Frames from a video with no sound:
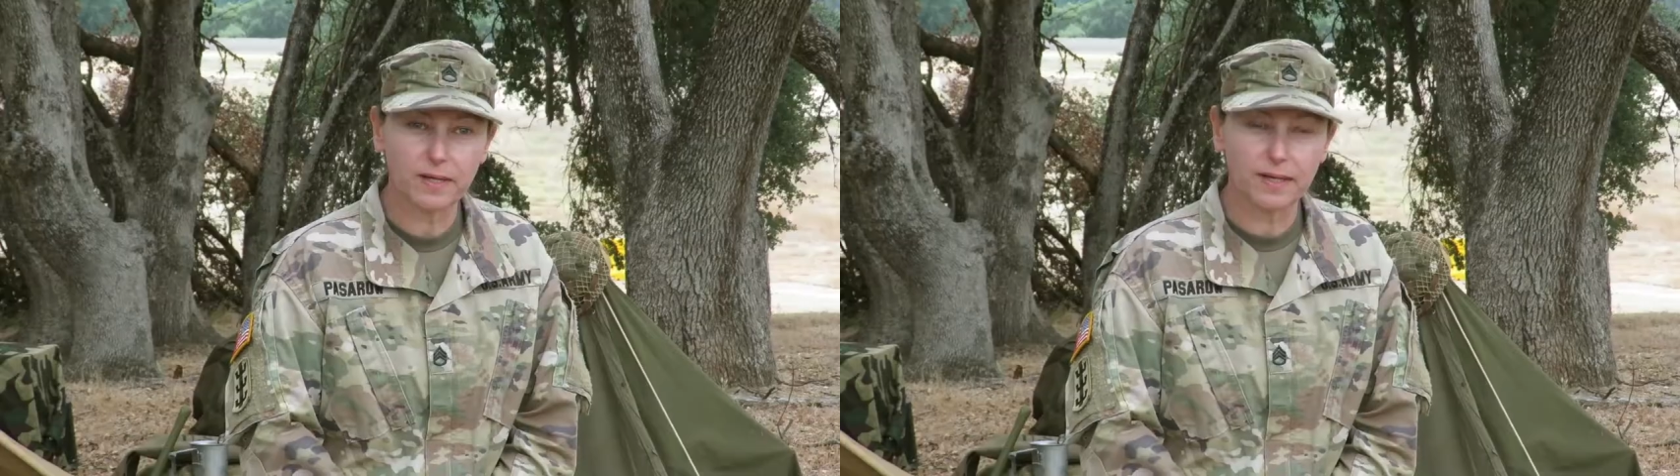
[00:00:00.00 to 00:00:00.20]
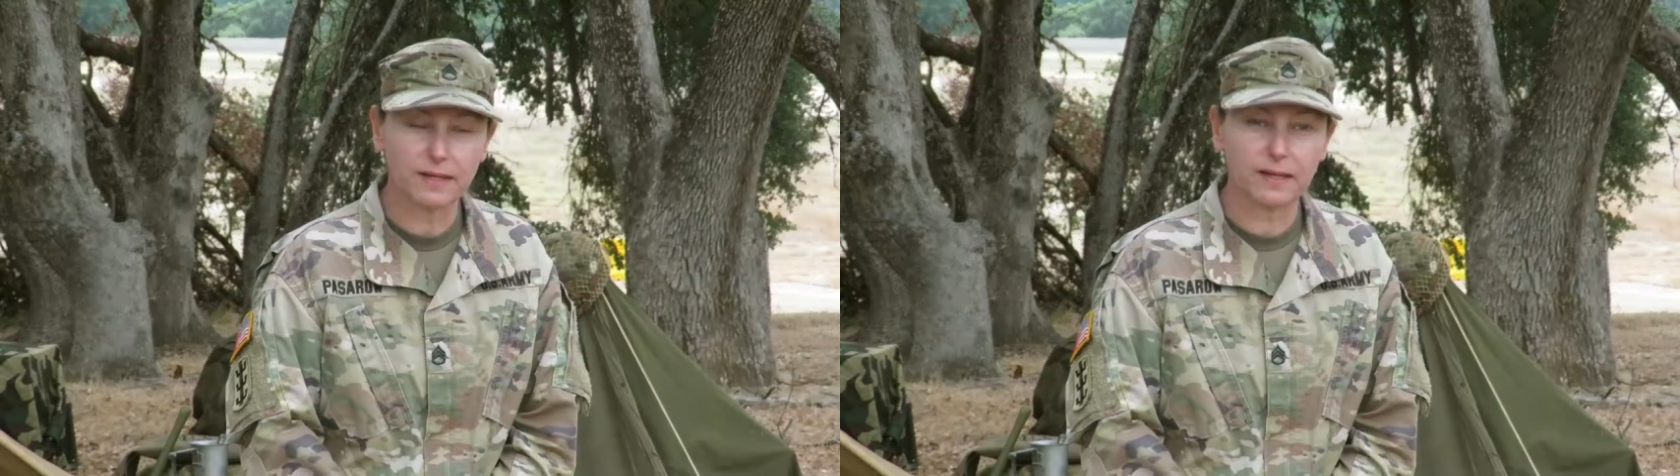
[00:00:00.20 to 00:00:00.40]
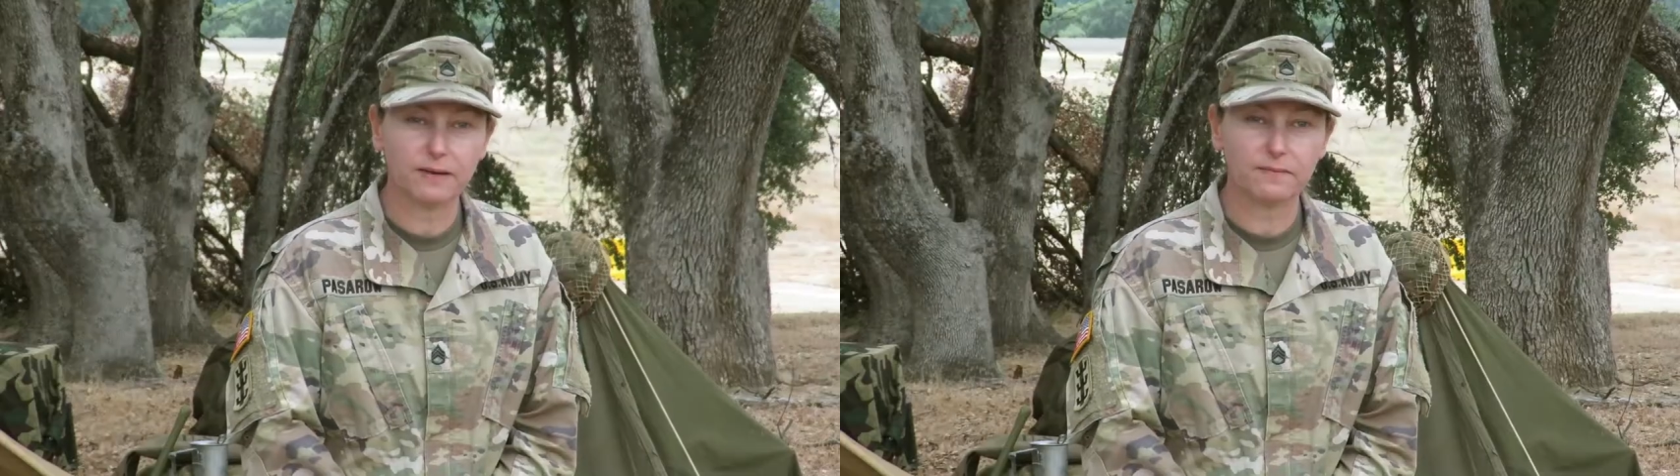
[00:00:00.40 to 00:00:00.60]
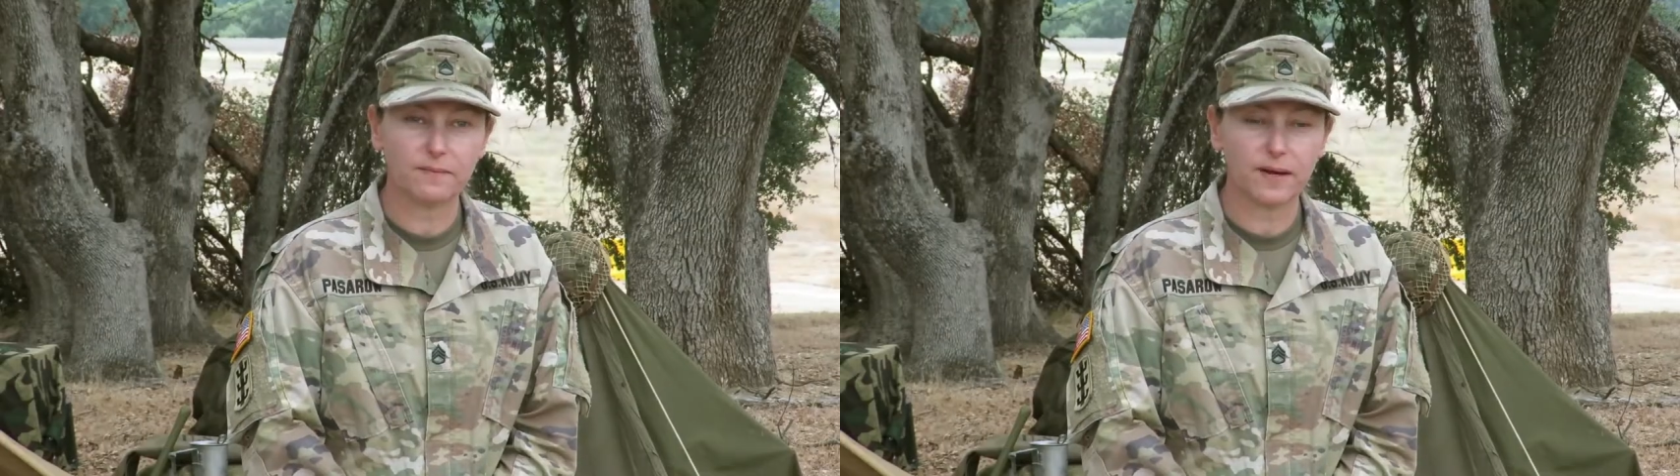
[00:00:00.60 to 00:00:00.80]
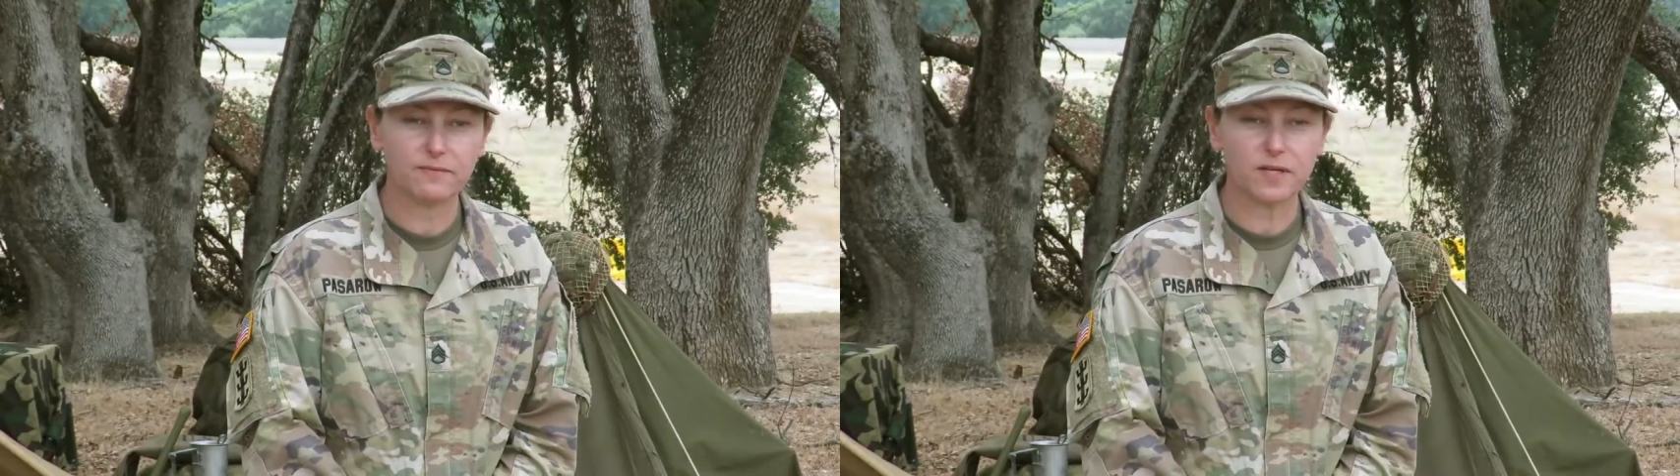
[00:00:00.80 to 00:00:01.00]
and I've,
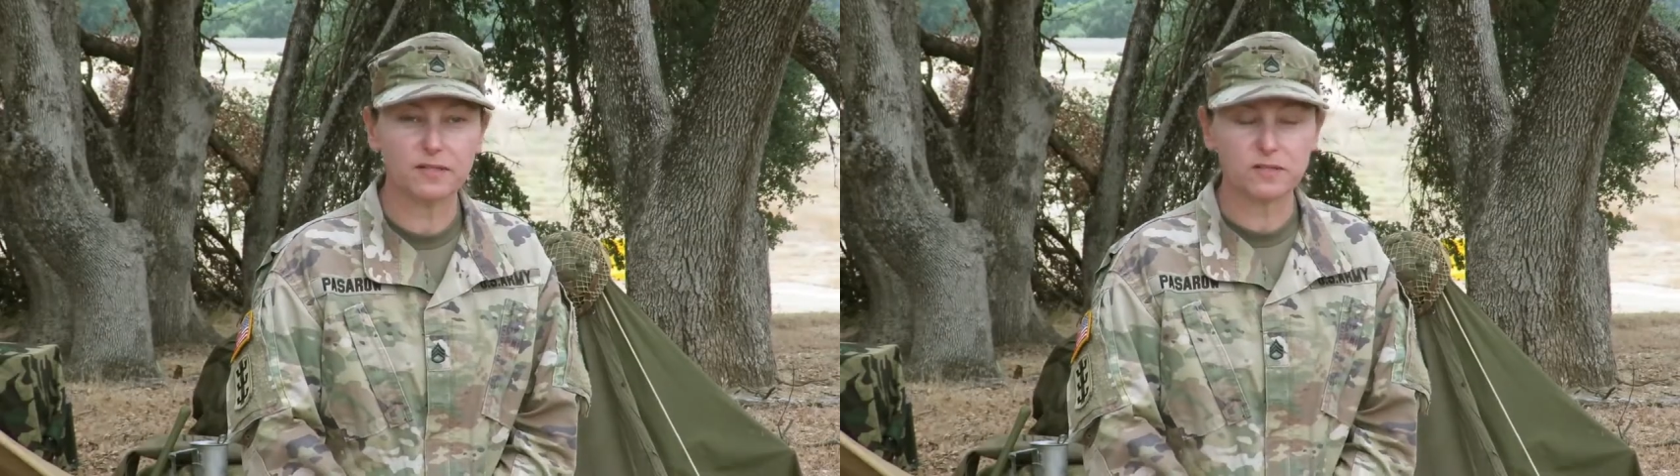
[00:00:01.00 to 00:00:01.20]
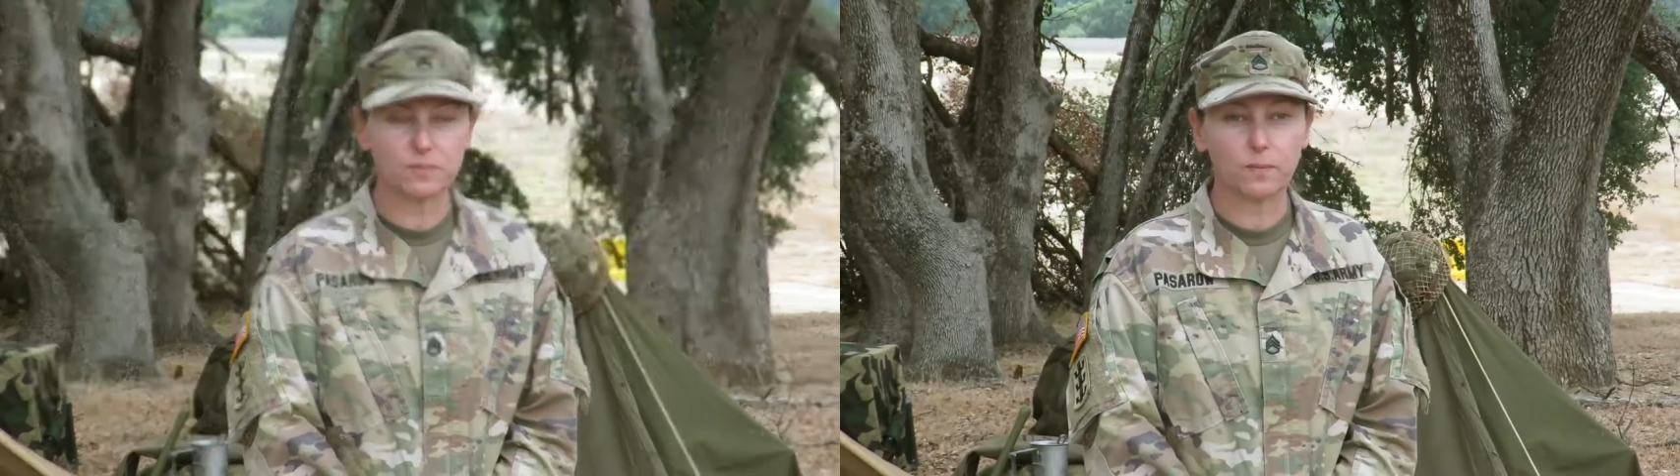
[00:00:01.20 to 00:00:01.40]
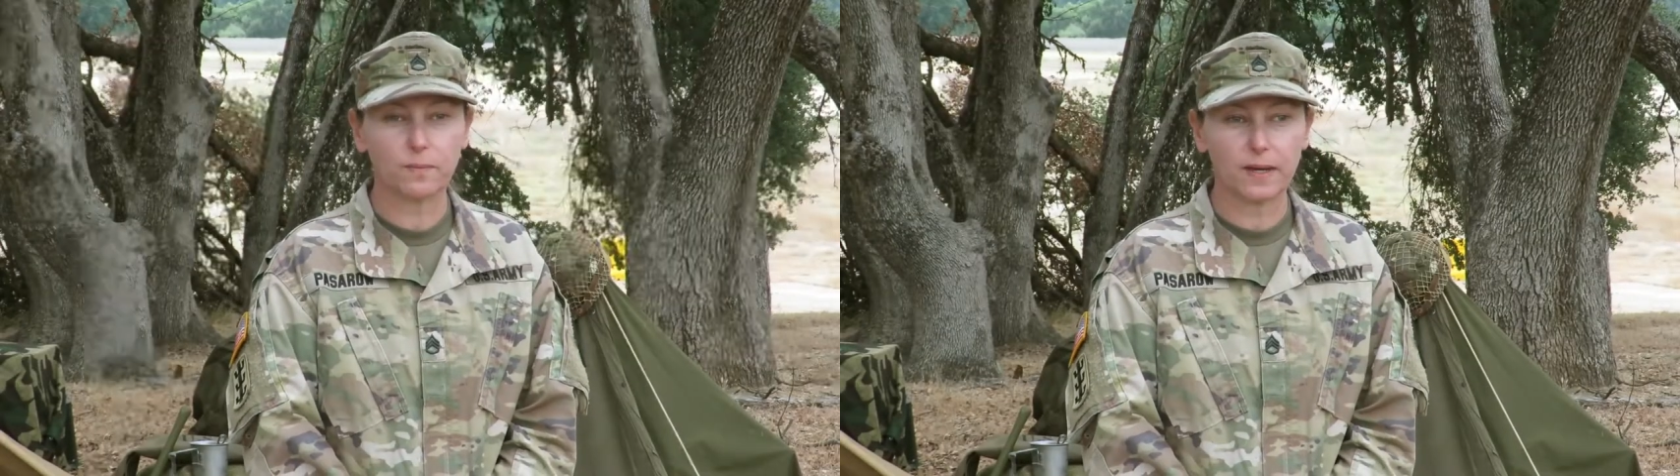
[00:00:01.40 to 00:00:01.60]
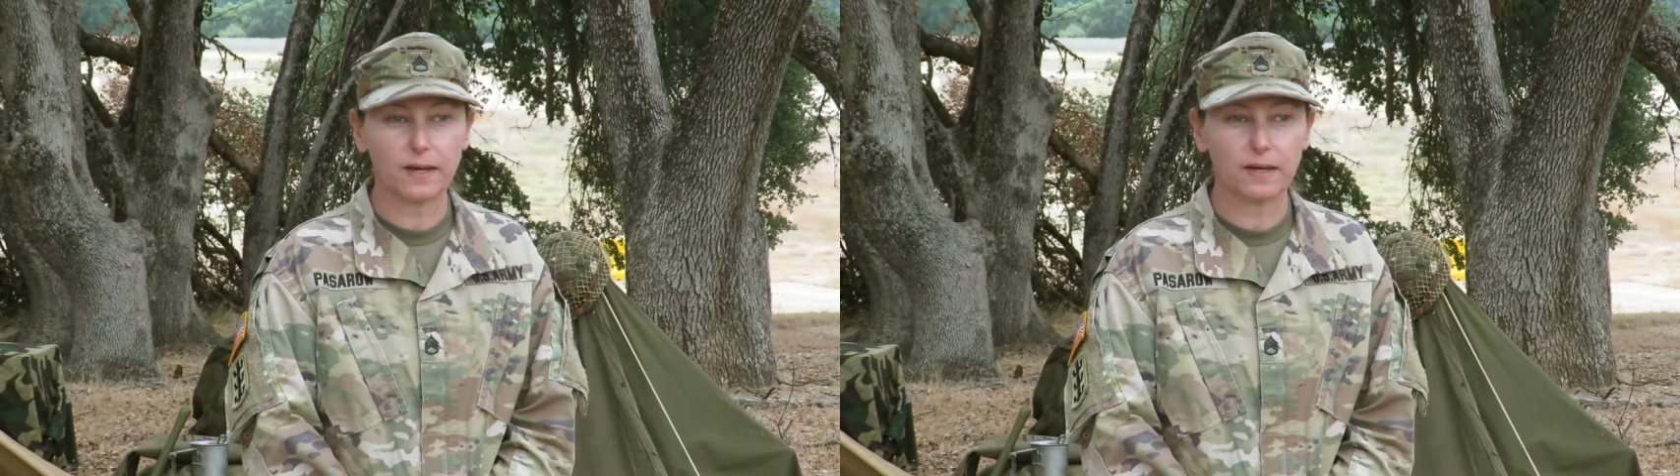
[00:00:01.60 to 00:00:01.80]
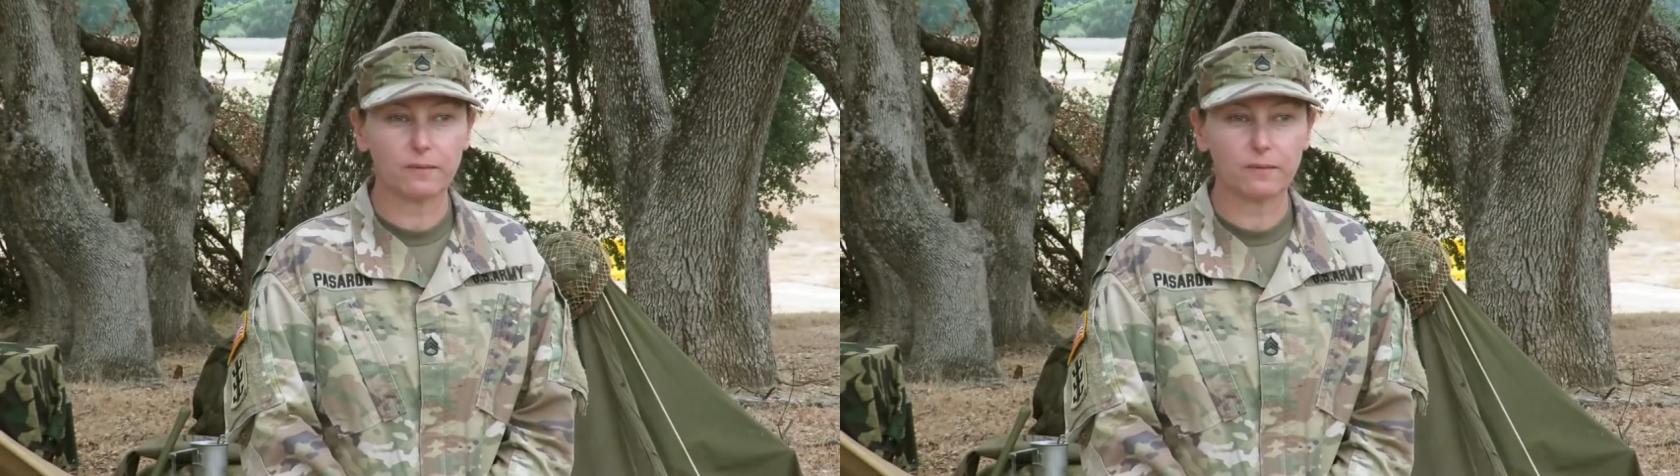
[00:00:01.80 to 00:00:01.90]
I've done some uh,